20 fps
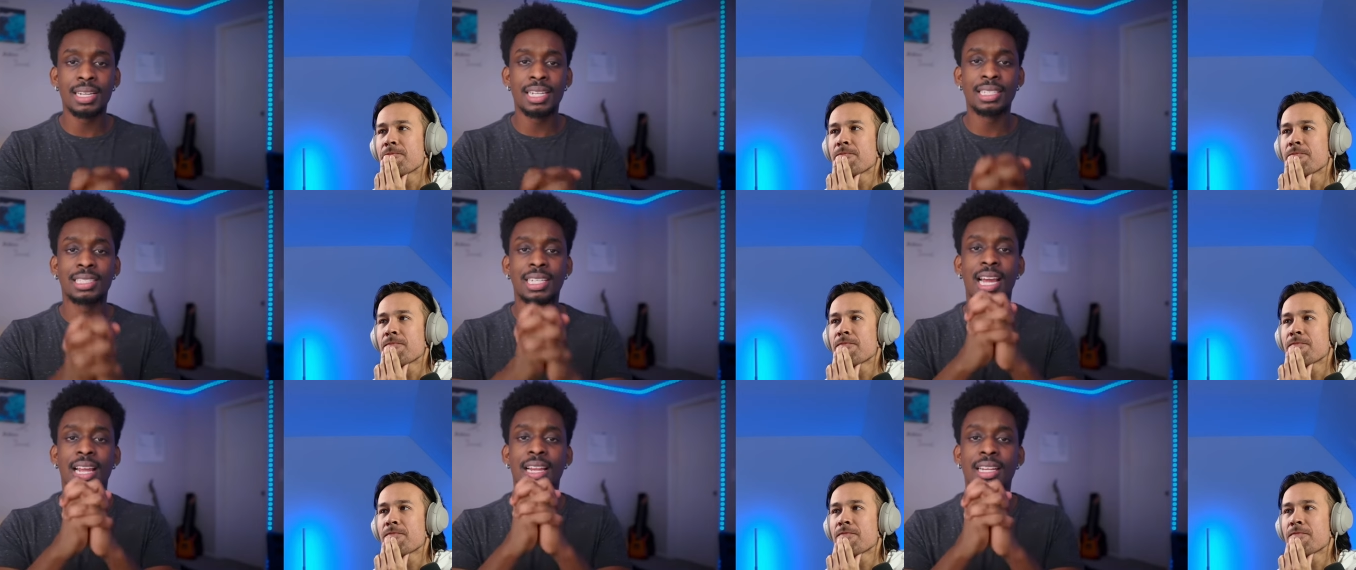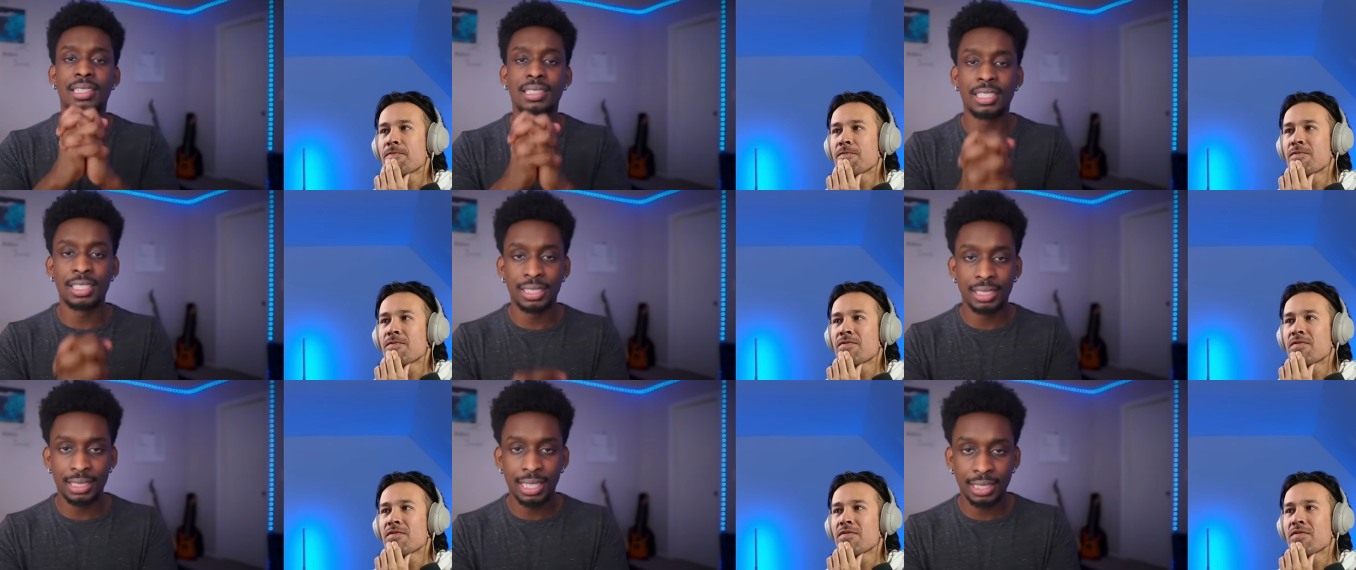Speaker 1: decided to
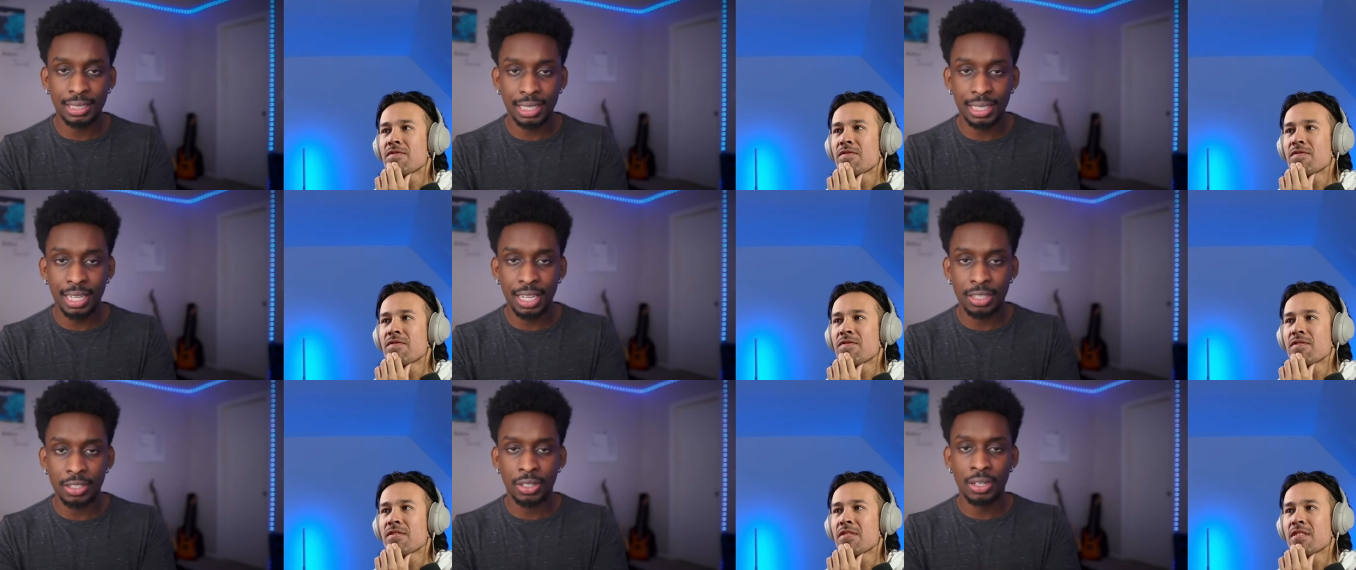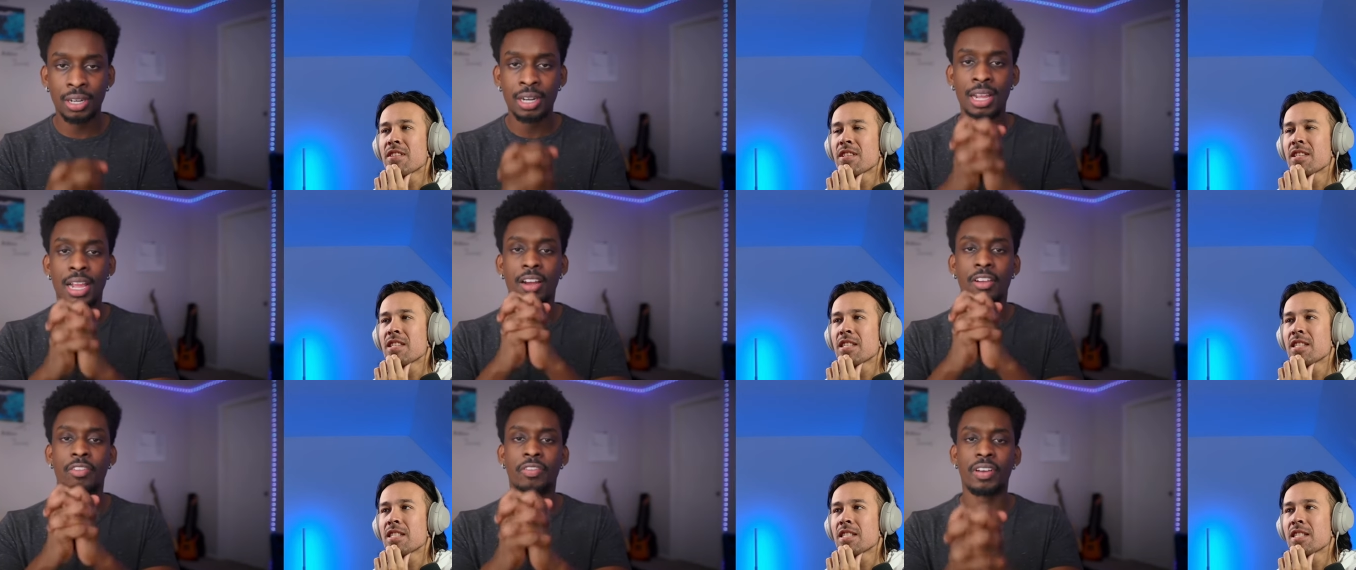stick together
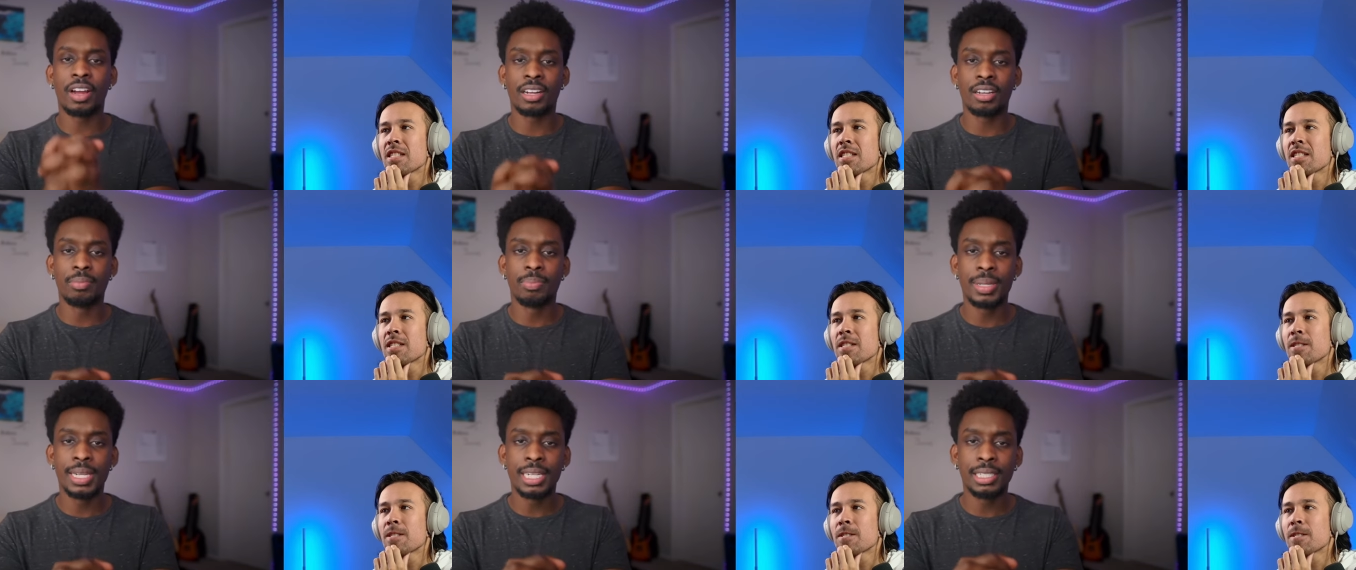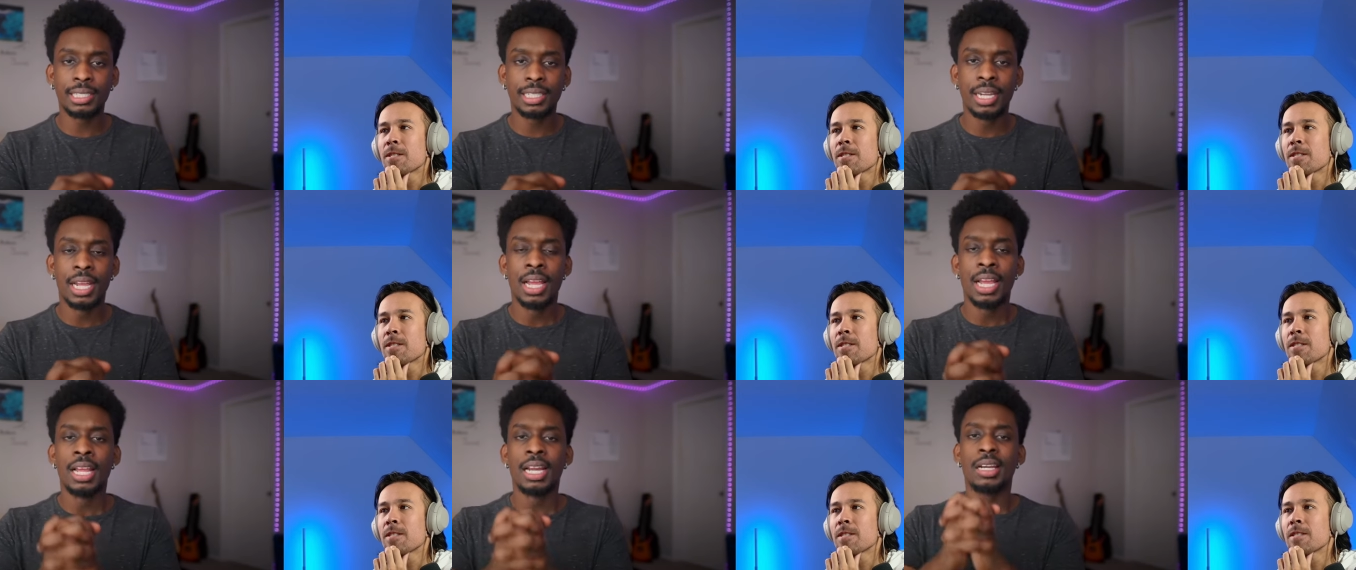and find a beach,
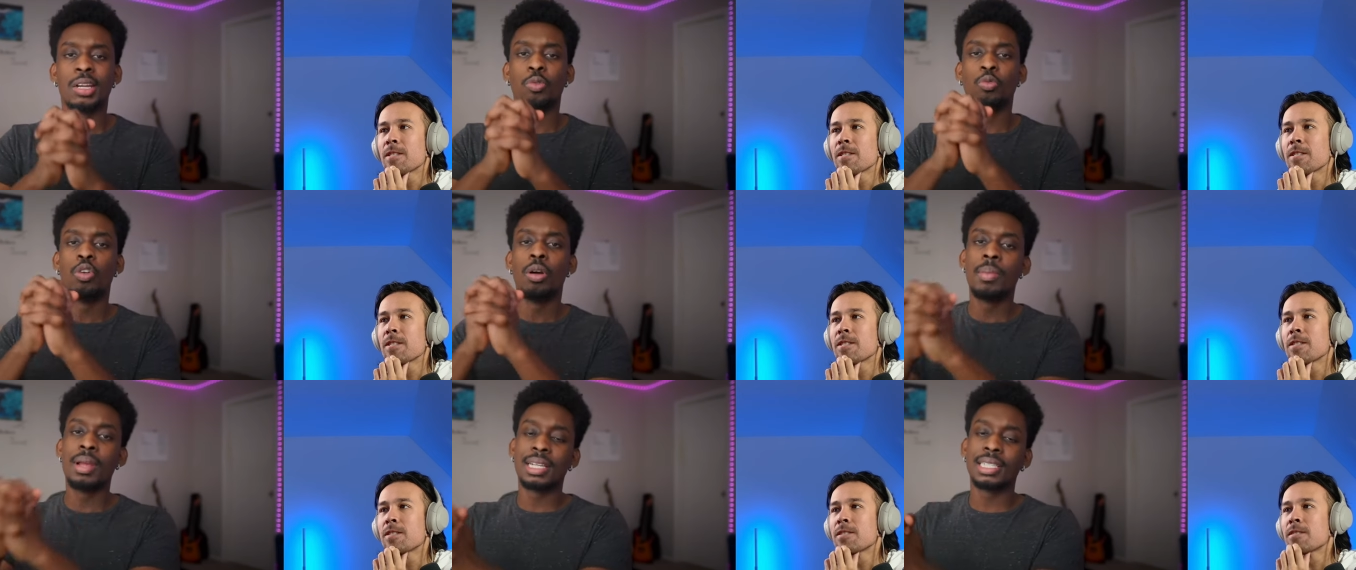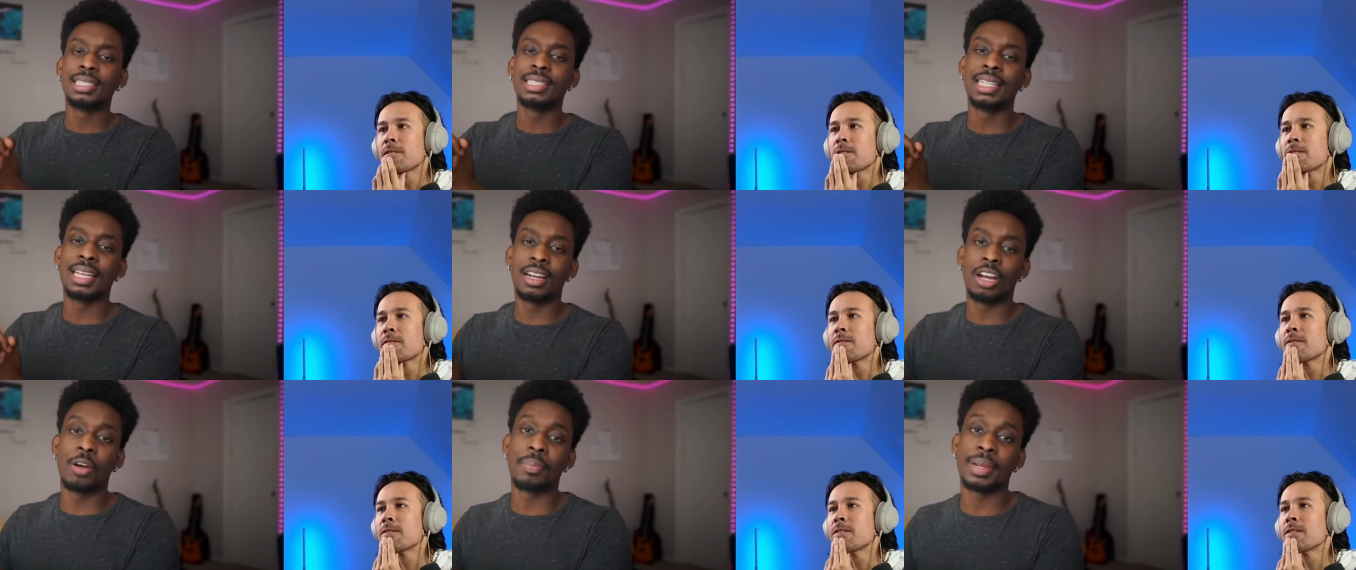the women
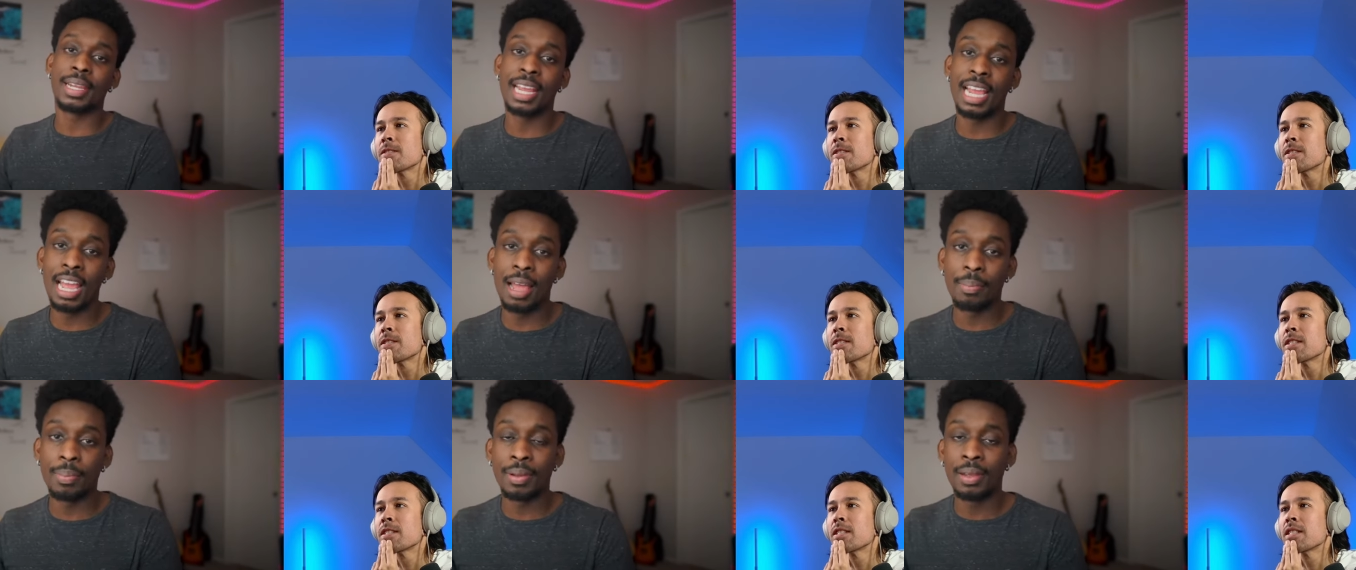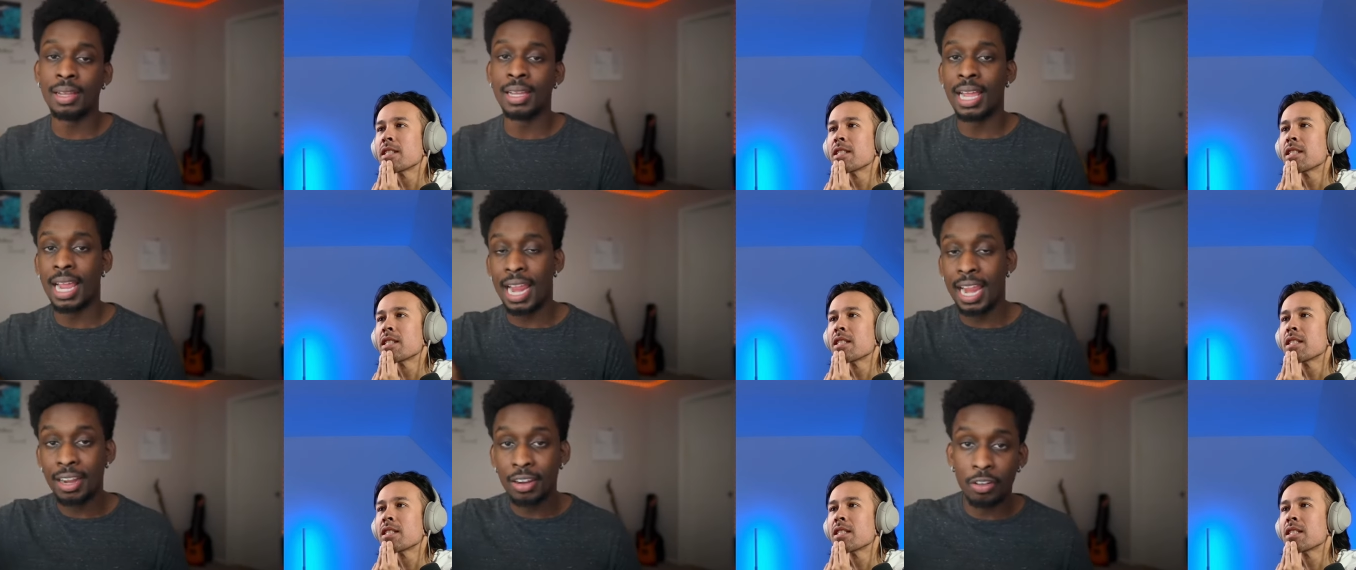set up camp
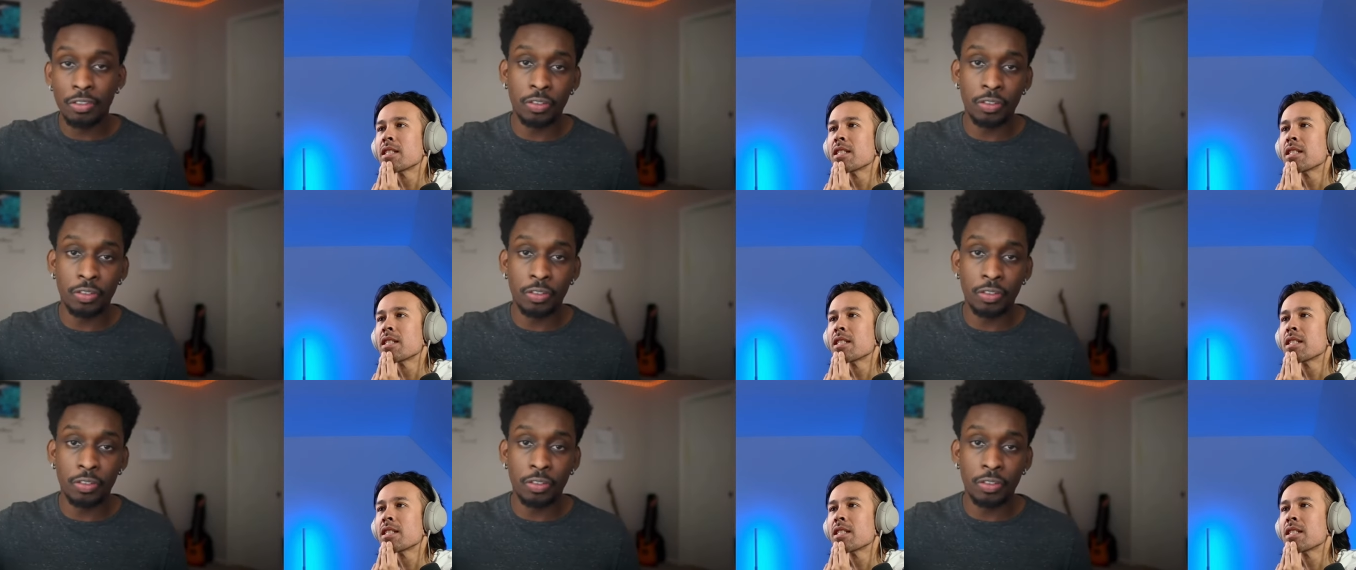in the